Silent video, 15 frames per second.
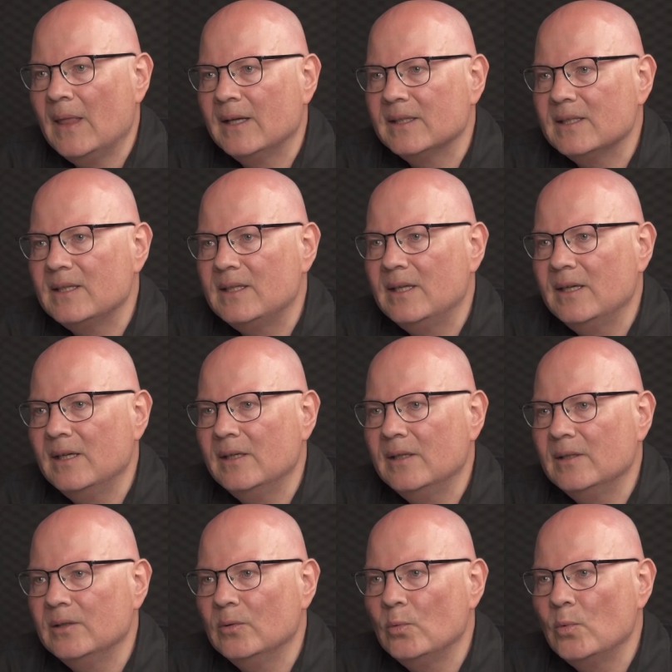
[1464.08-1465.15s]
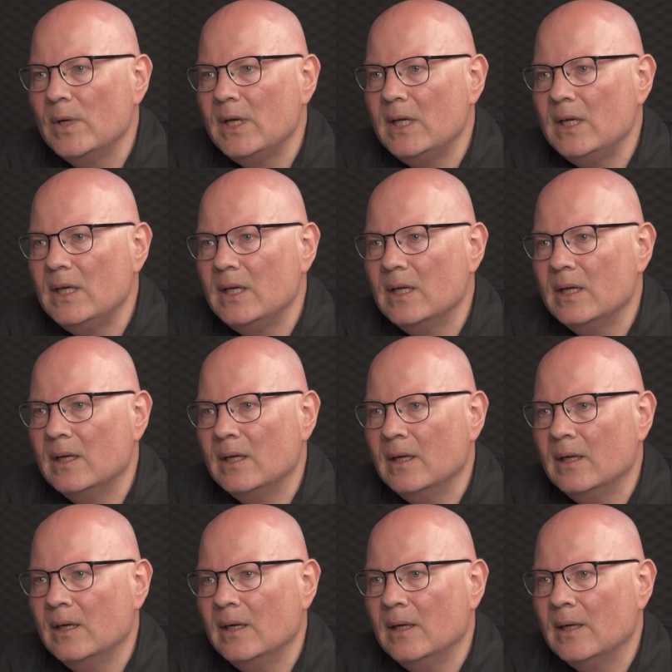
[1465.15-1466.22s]
Still, we,
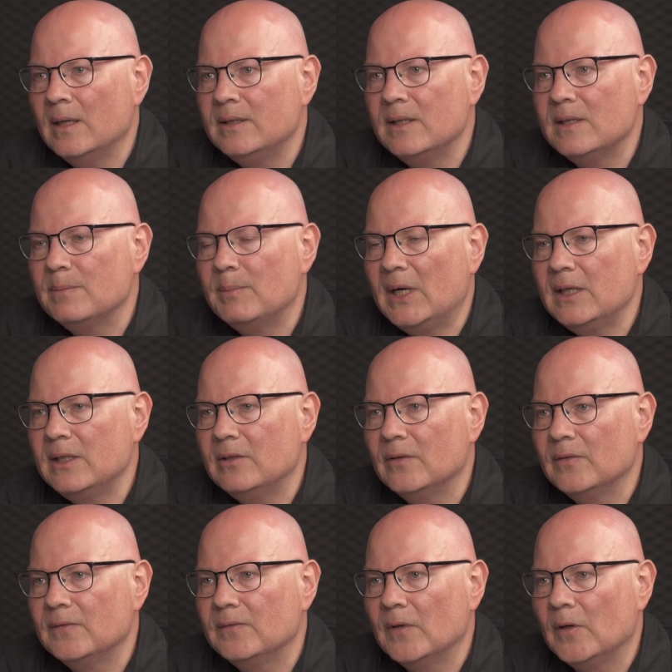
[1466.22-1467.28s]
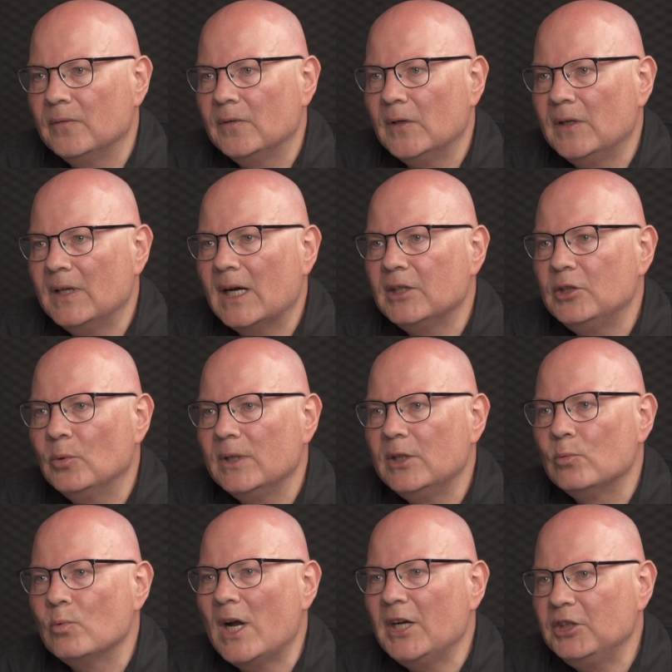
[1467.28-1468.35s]
despite of
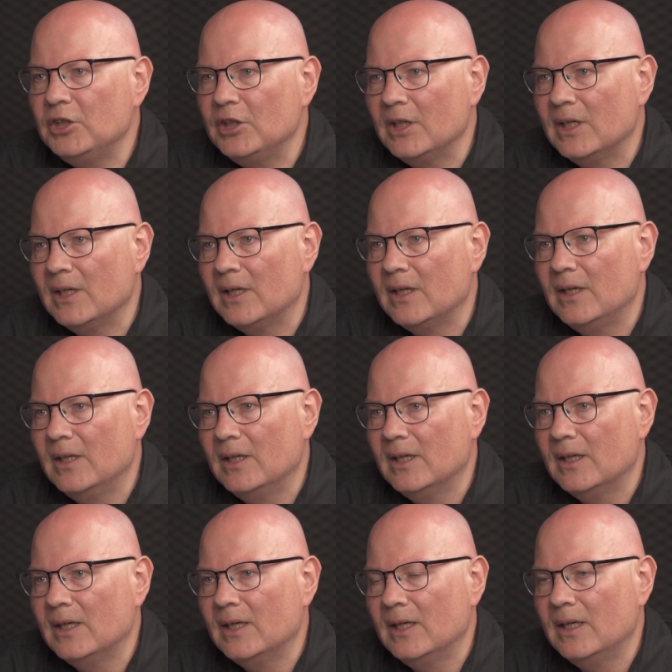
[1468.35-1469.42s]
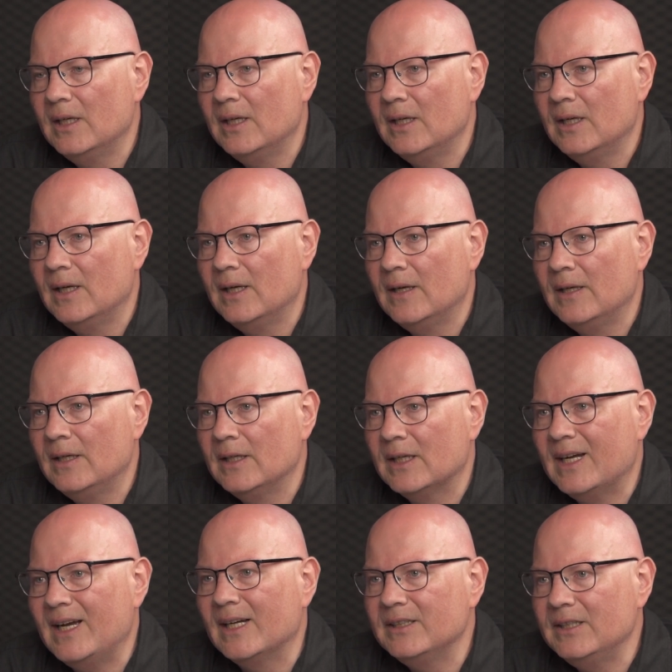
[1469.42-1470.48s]
actually Russia
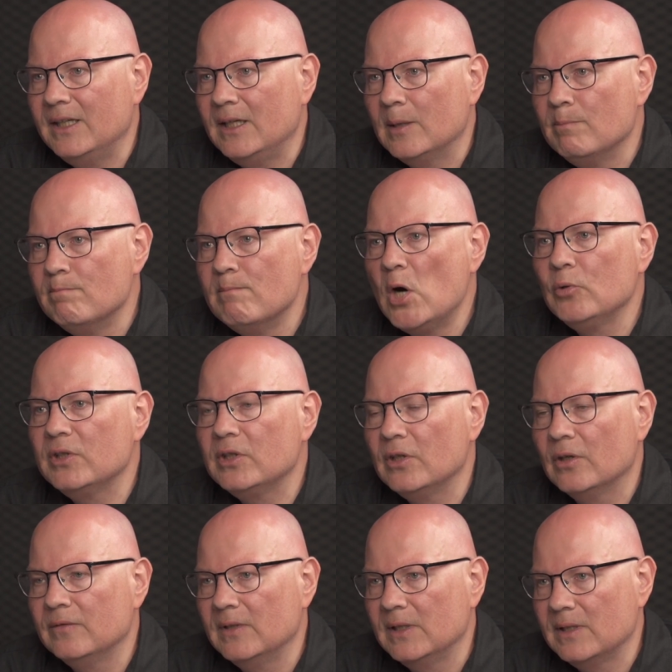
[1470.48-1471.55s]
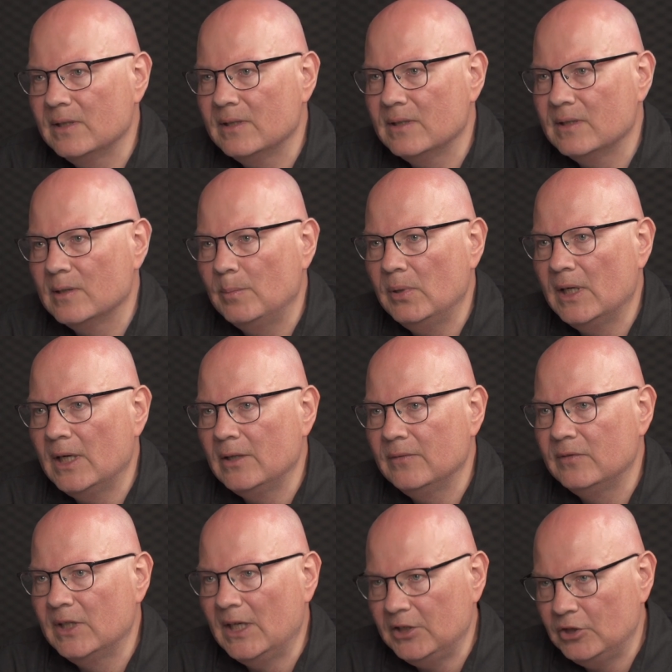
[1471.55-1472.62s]
cutting most of its supply
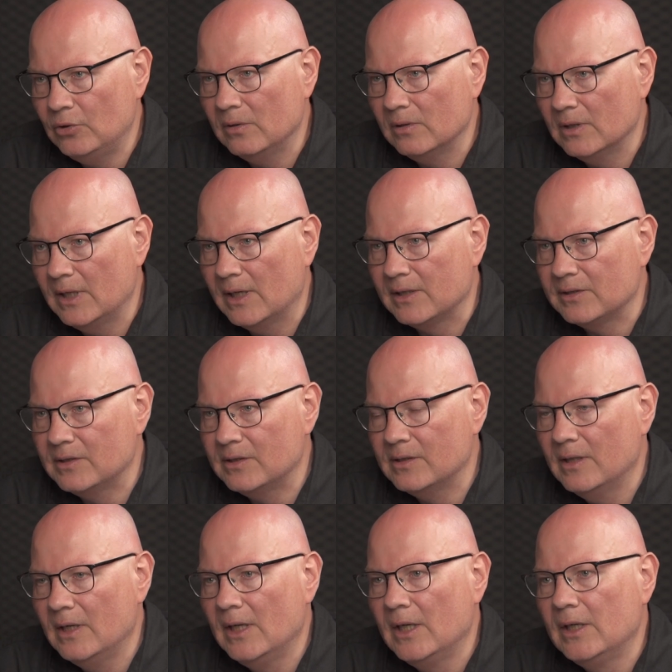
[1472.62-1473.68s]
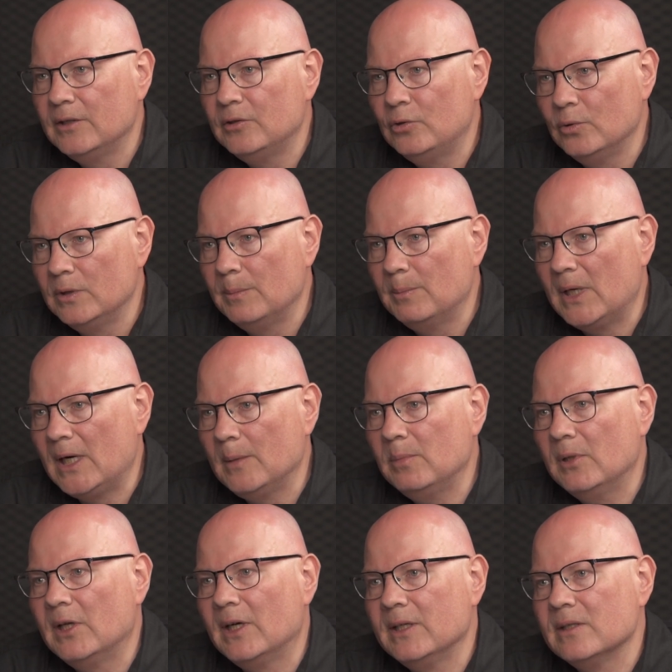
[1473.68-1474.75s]
of natural gas through the
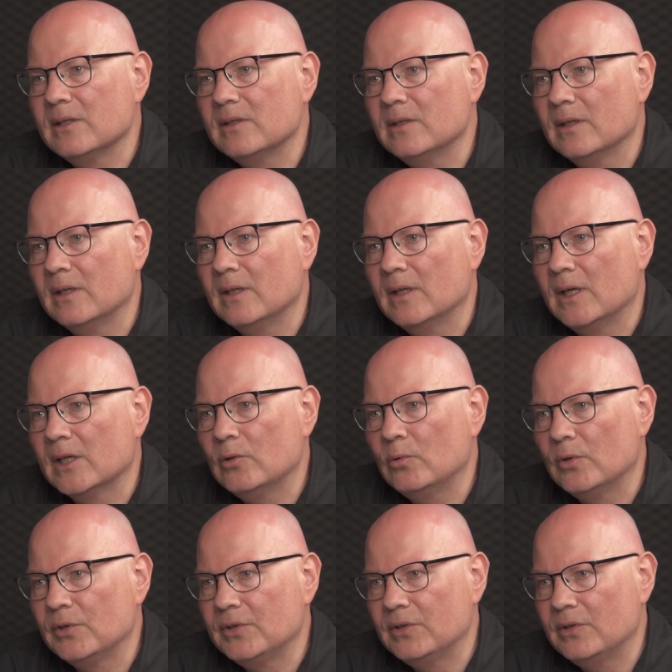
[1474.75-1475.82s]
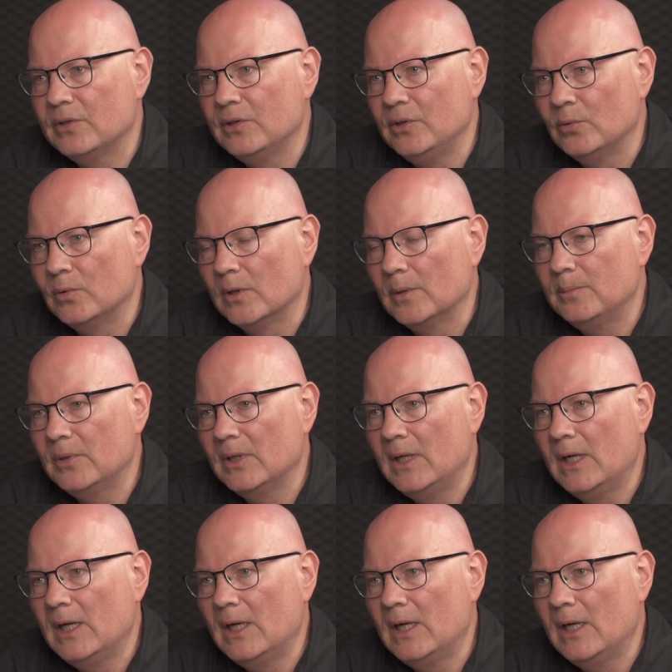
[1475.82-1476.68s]
pipelines across Europe,